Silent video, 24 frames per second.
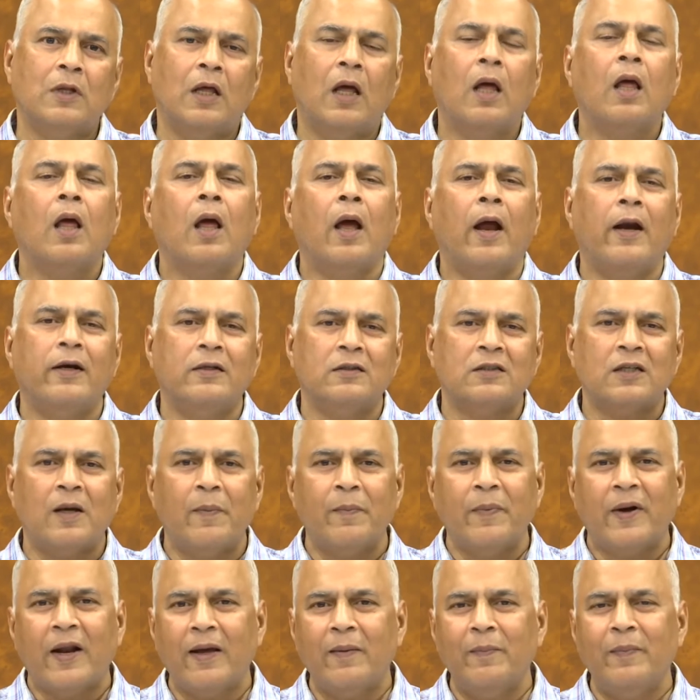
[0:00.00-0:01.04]
And
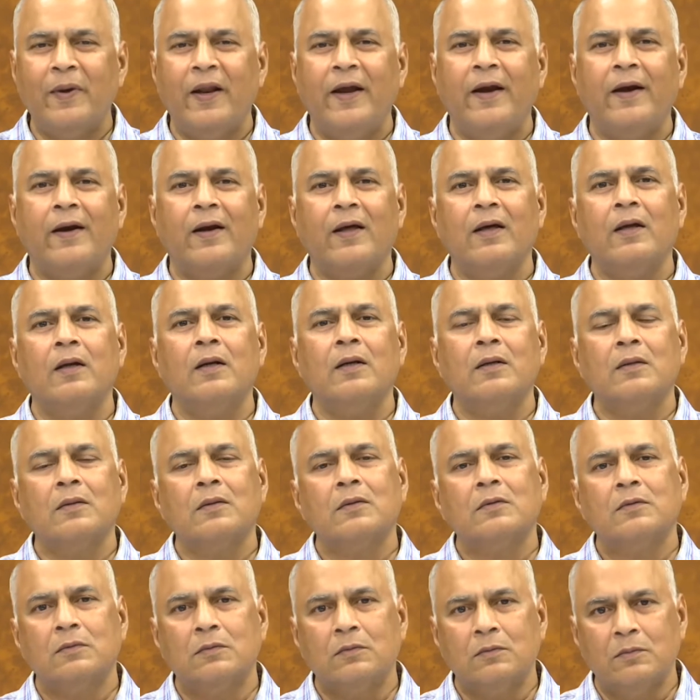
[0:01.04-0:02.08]
sometime later,
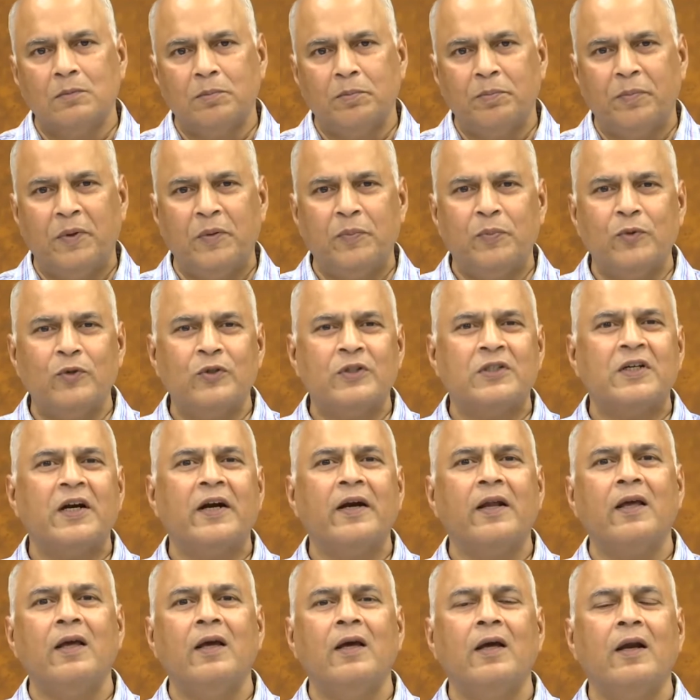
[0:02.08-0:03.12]
people
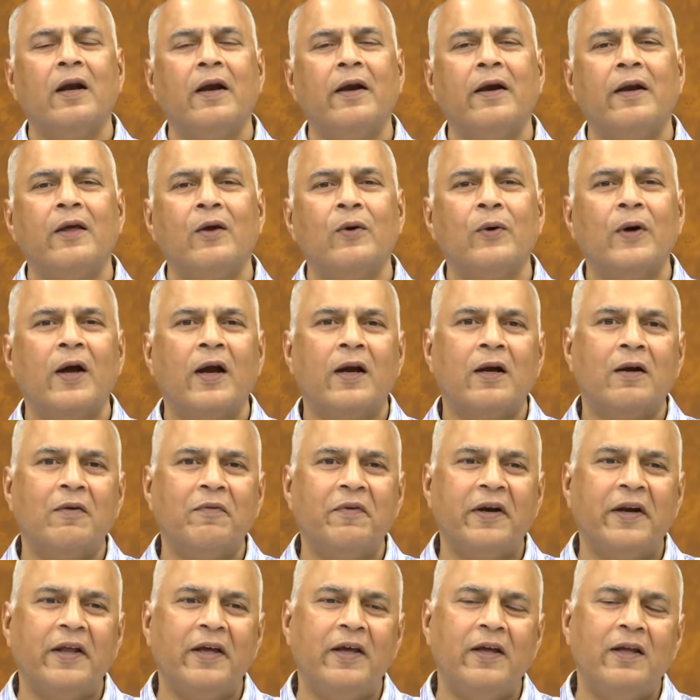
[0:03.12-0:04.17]
studying
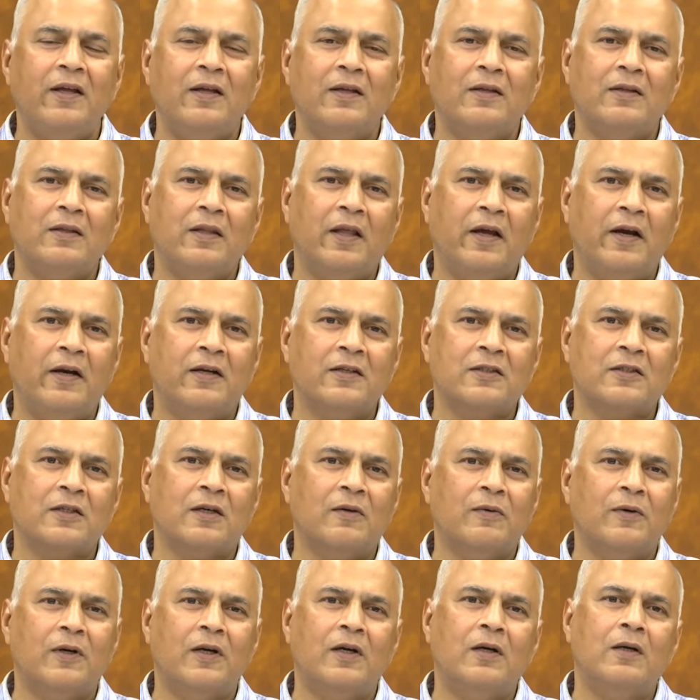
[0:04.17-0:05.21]
radioactivity, they
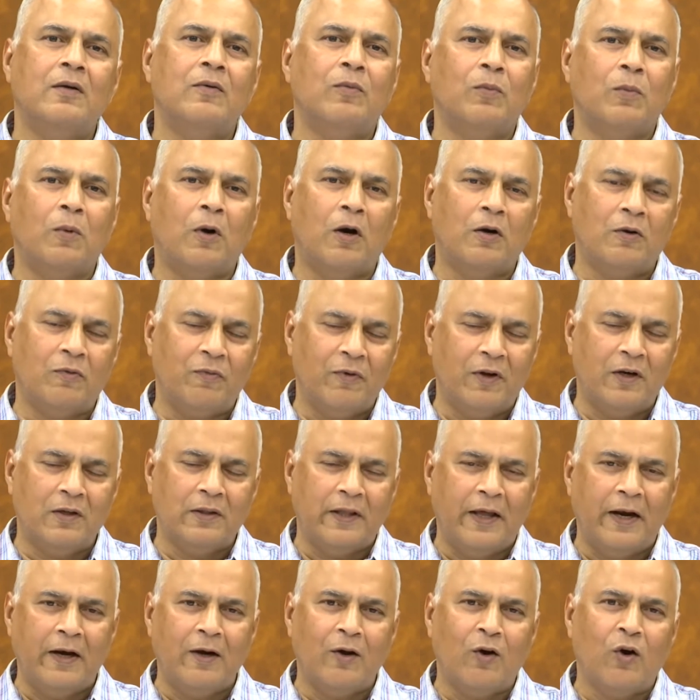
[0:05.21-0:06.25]
discovered what were
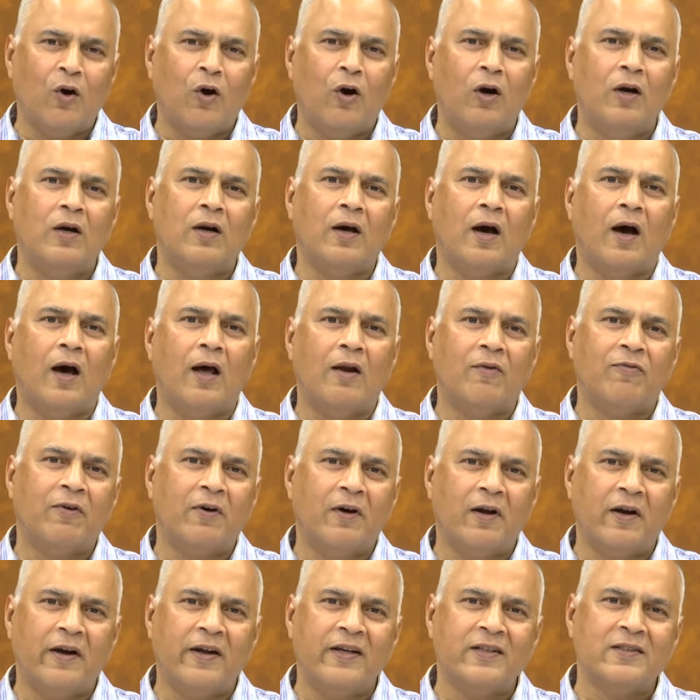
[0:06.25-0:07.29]
then called alpha
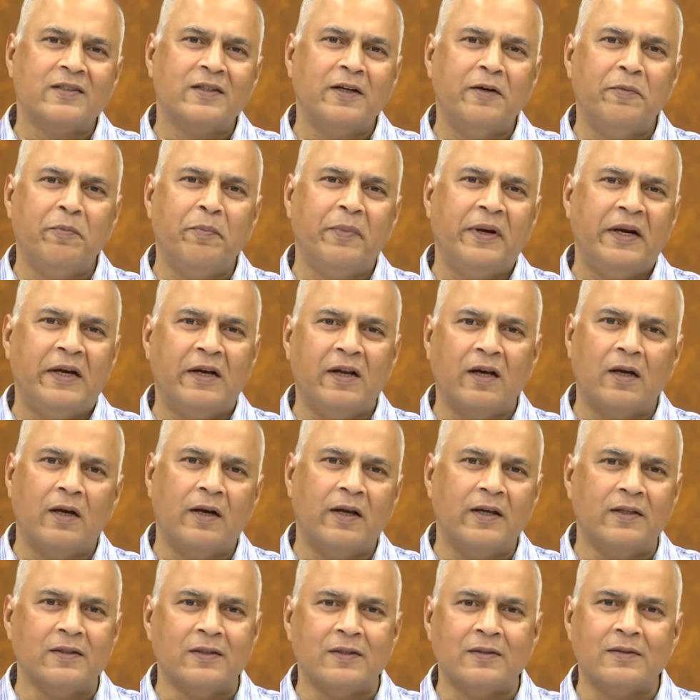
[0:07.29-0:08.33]
rays and beta
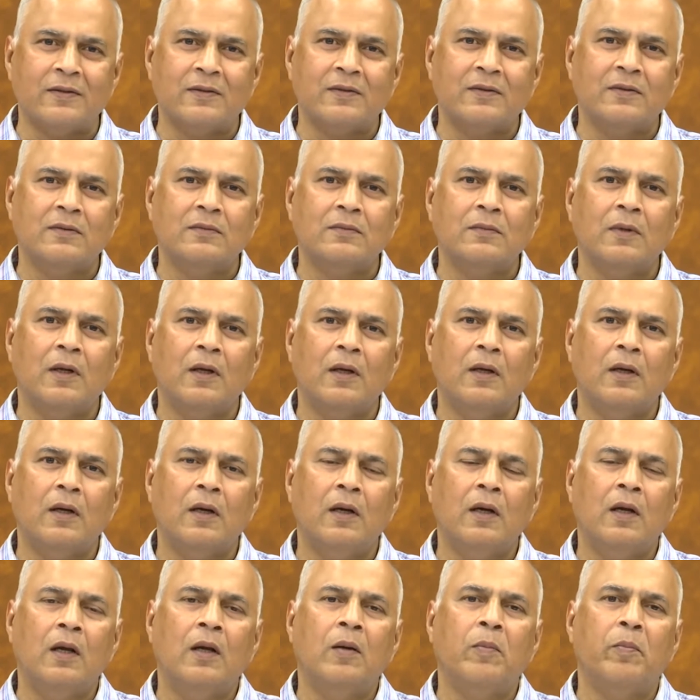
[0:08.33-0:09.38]
rays.
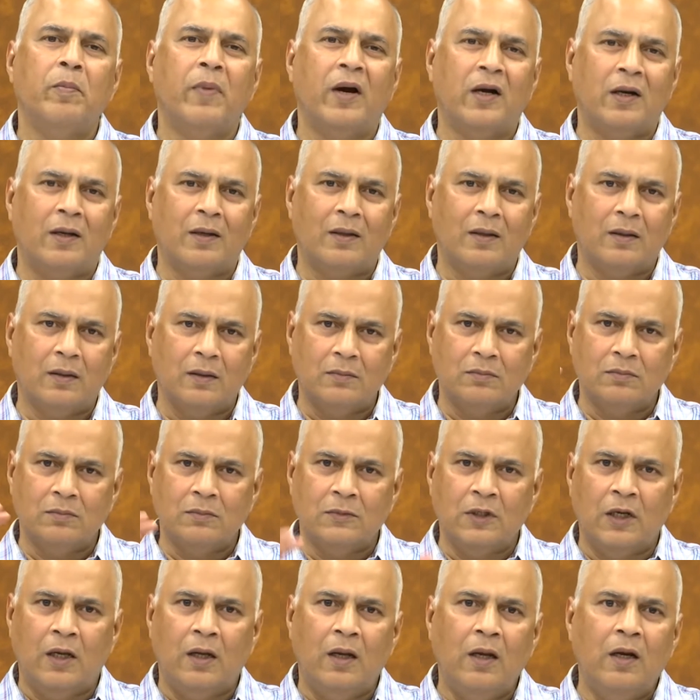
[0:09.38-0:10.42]
But
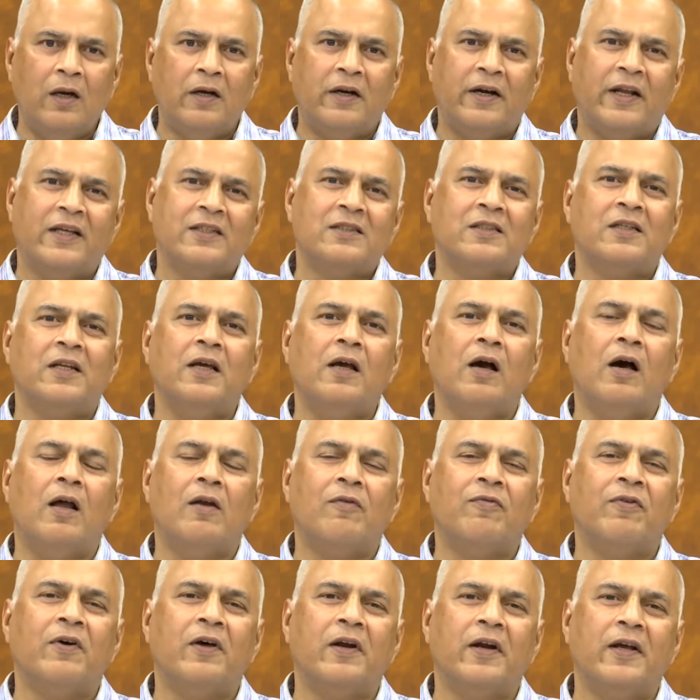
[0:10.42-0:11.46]
testing
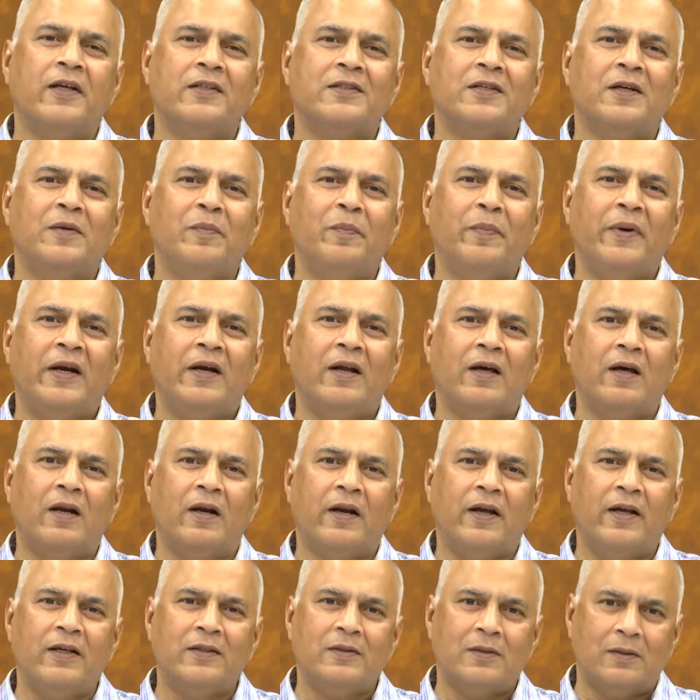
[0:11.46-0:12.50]
alpha rays and beta
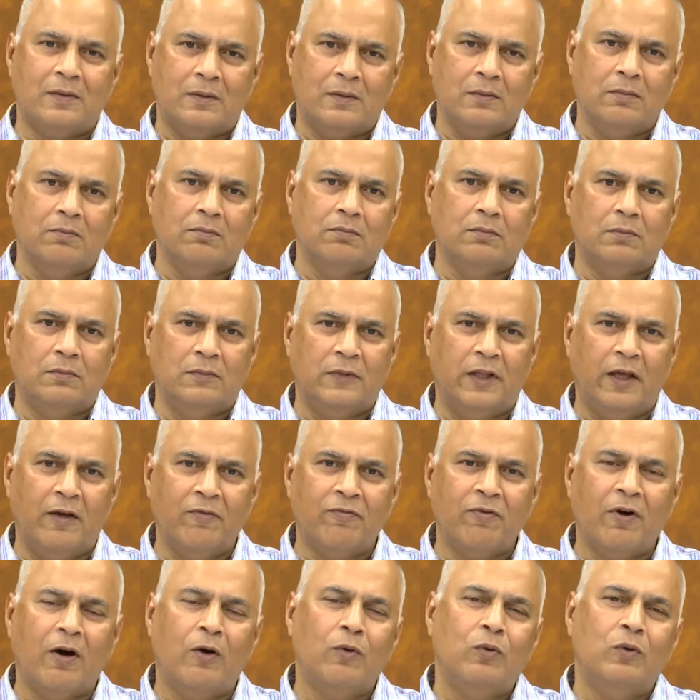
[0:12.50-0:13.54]
rays, they
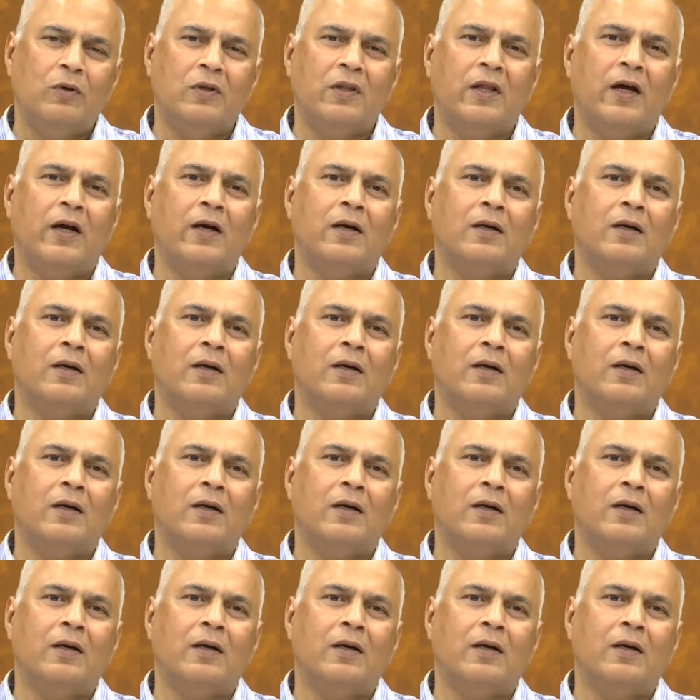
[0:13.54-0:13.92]
found that